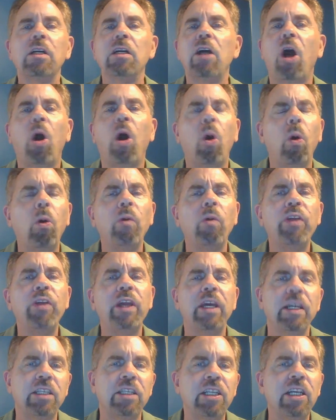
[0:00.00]
hold
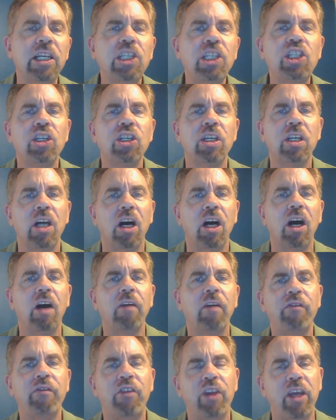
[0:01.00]
the attention
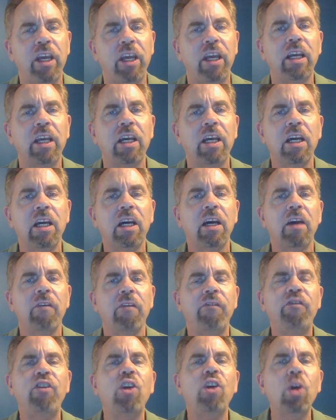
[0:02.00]
of the
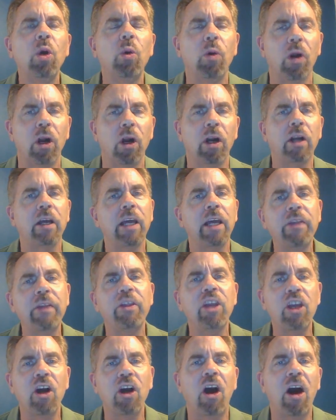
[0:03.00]
viewer in
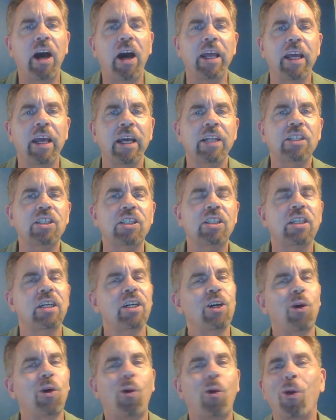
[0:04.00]
the audience
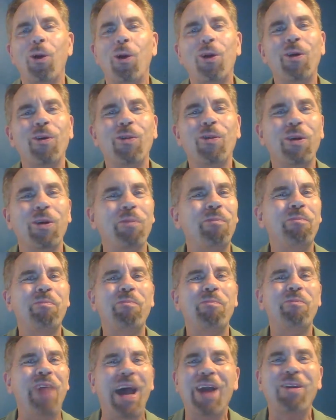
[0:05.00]
or the
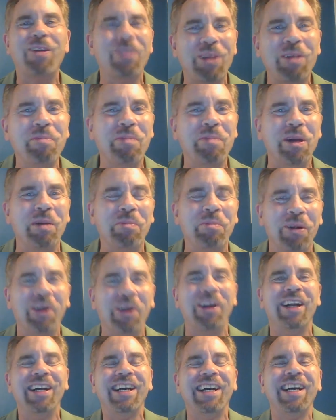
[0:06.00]
faculty
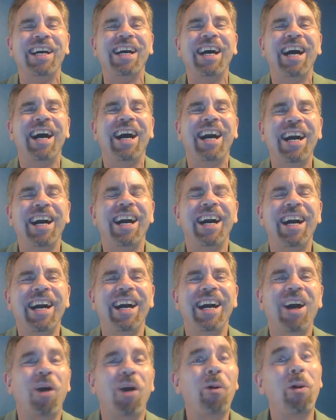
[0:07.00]
member
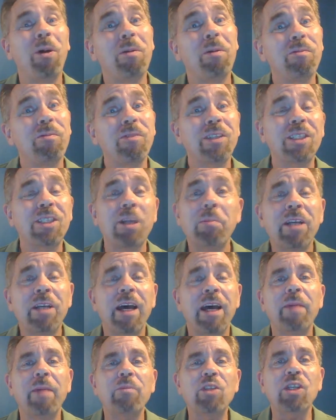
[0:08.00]
or
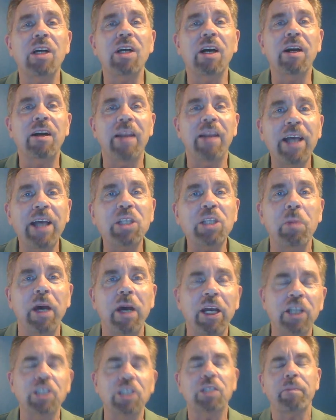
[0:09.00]
sometimes
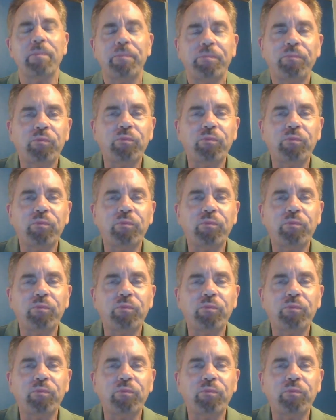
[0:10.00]
classmates.